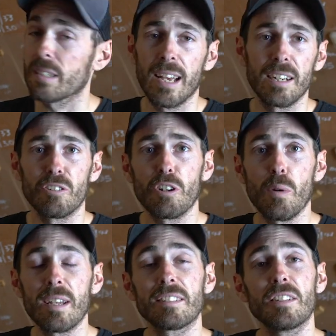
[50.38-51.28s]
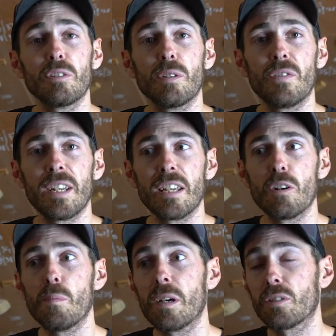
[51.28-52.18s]
I had a request to do a
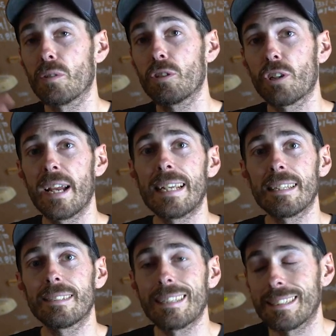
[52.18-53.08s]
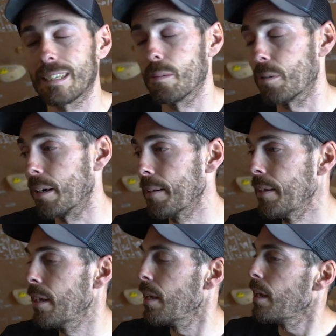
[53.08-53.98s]
video on my sort of training setup, right?
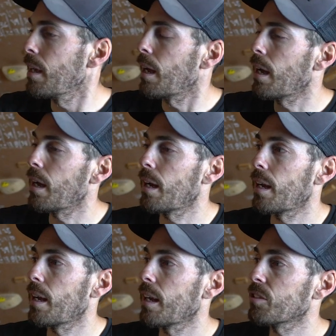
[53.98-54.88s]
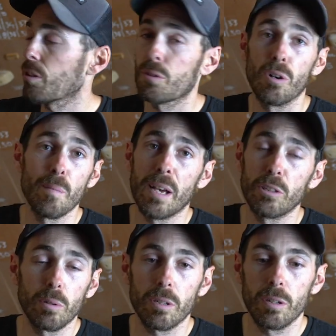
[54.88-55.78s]
So I thought I may
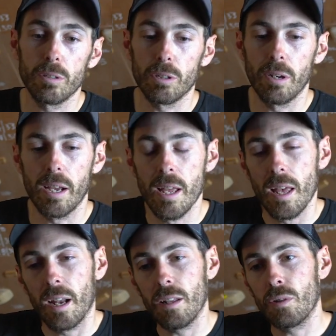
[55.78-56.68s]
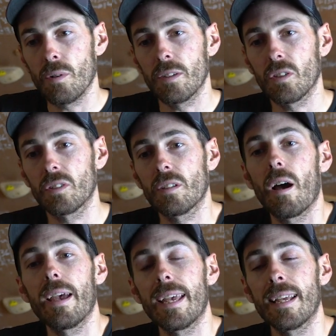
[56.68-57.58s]
as well go through it, and I thought I'd just
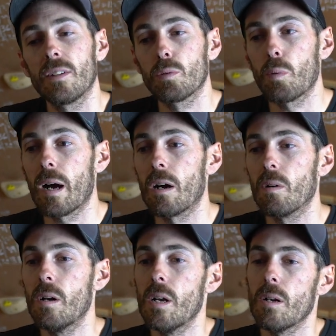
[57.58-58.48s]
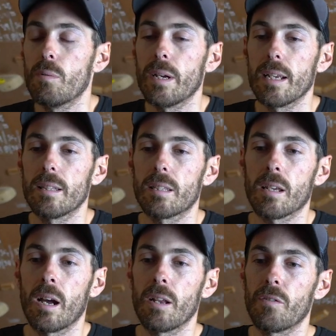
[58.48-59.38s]
tie it in as well with
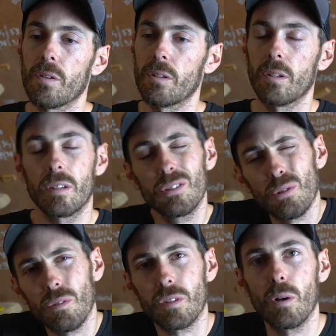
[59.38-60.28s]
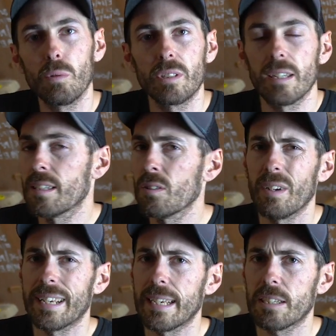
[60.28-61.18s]
kind of sort of goal setting,
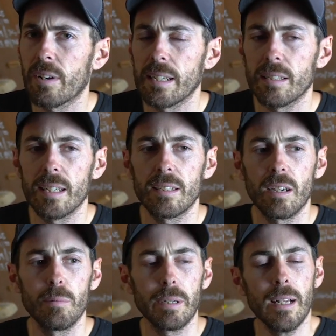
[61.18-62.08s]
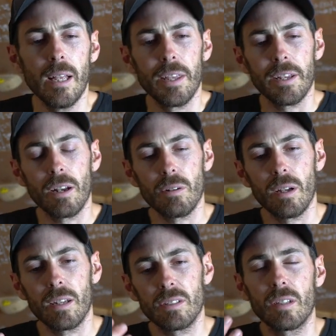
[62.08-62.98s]
not in any great detail, but you know,
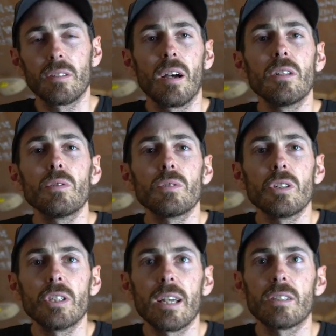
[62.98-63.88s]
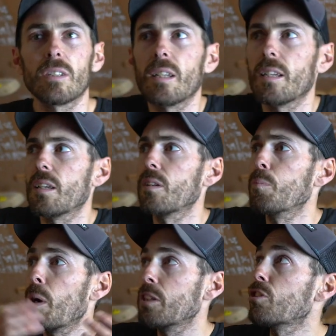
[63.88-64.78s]
as the title suggests,
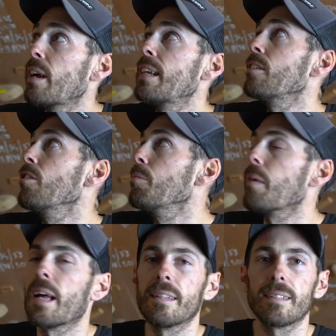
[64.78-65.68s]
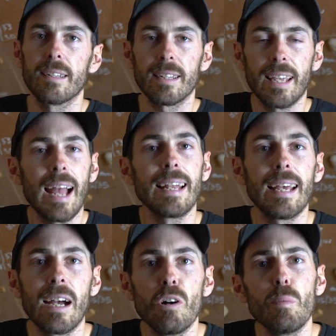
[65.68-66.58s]
in my training room, and can
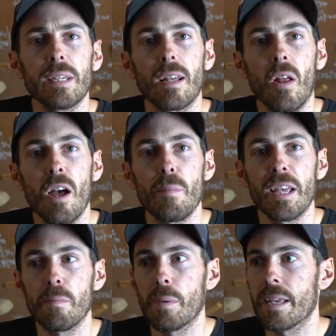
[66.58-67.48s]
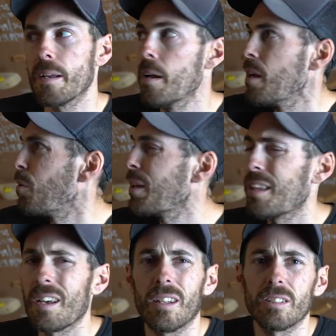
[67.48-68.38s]
it help me climb 8B? Well,
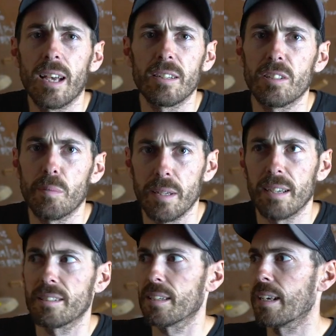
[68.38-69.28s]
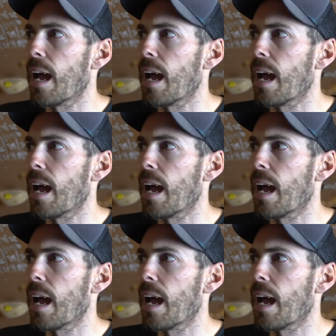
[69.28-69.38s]
the answer has to be yes, it can